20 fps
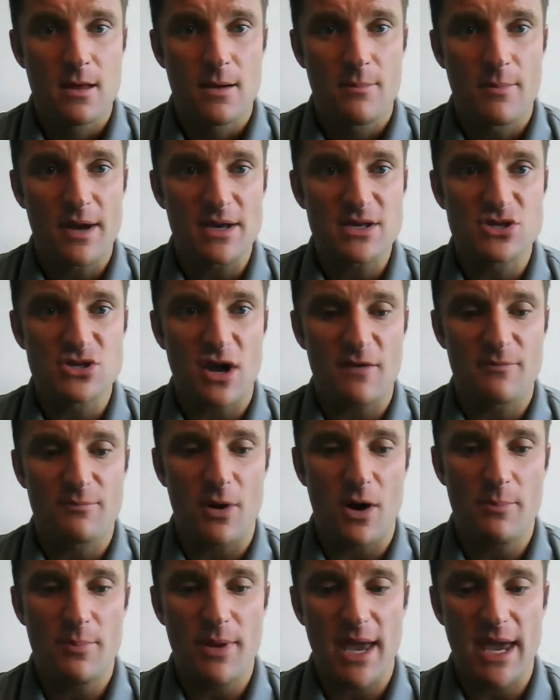my
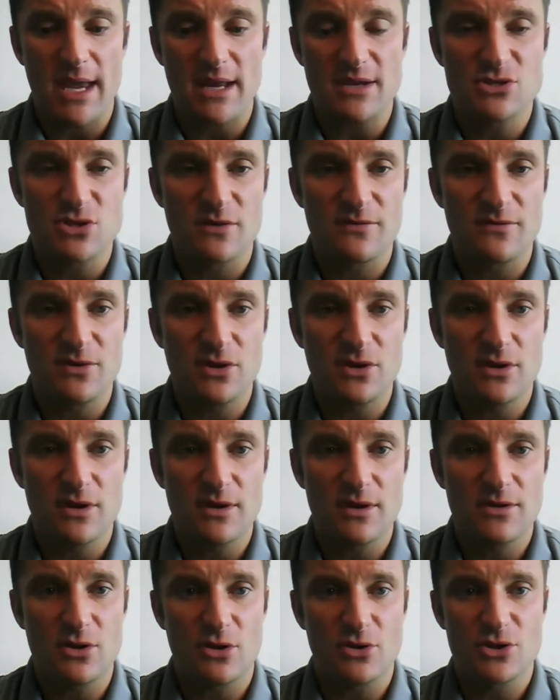softball page. So if you
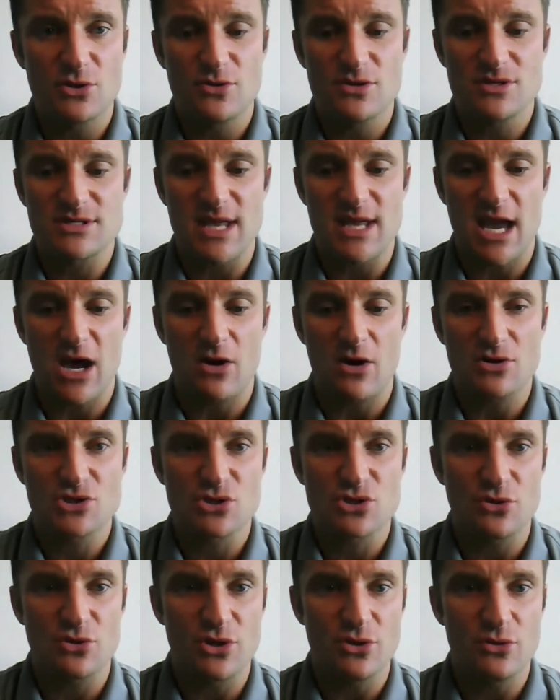don't do this now, I'll
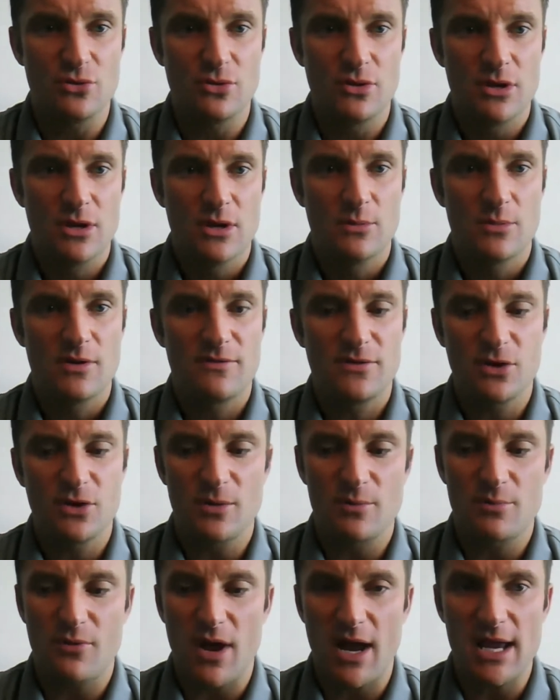show you. But if you go to
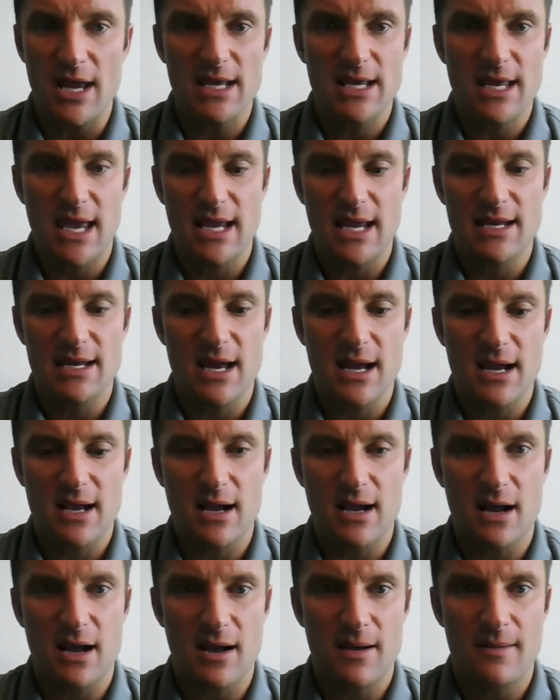
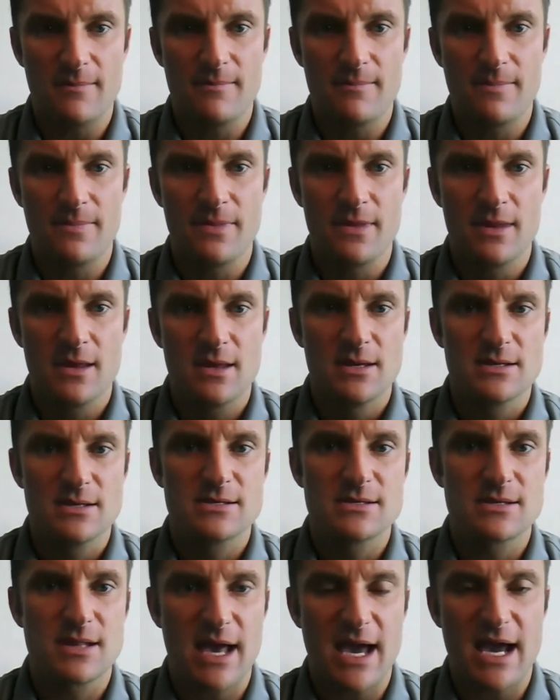
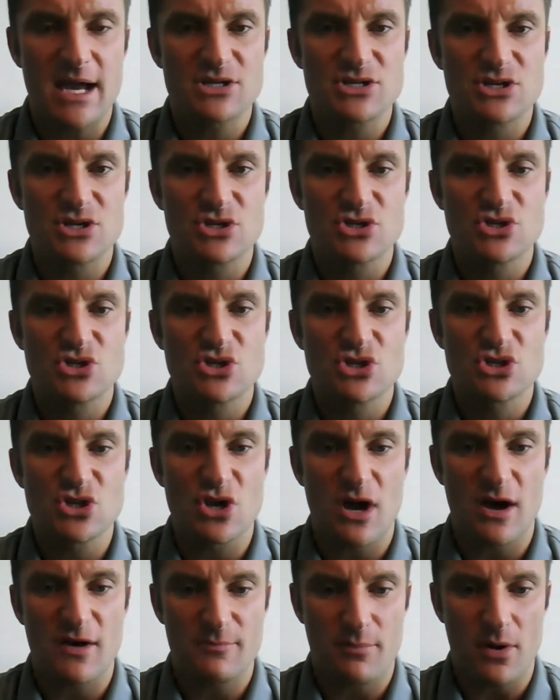
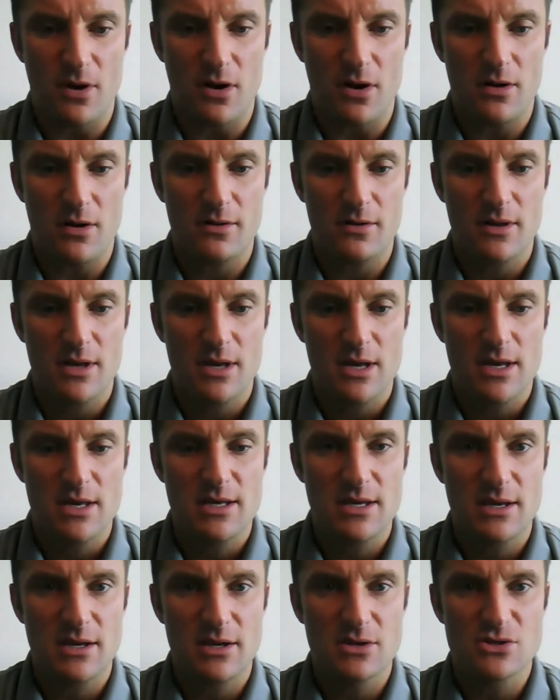briancain.com/softball,
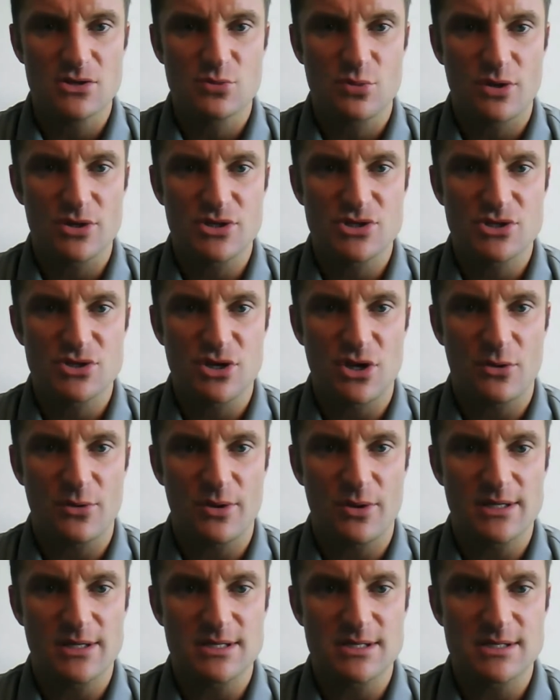here's what you're
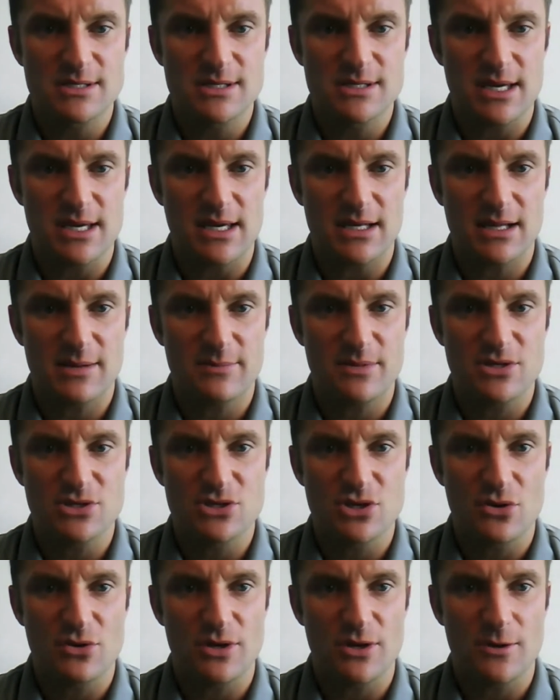going to see. Let me
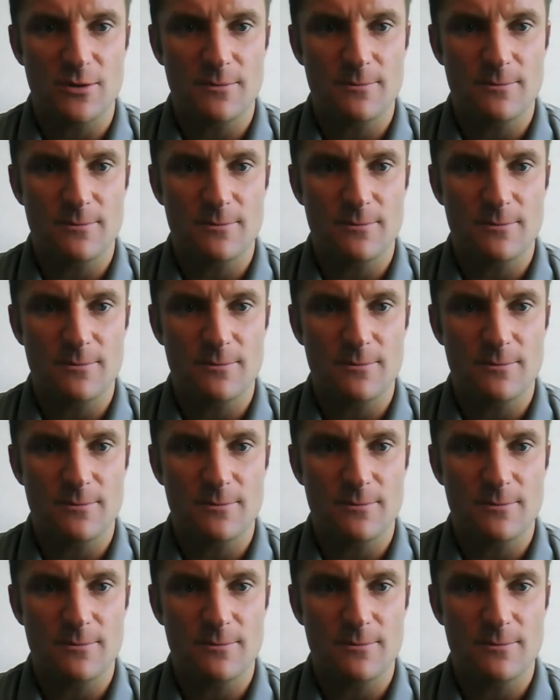show you.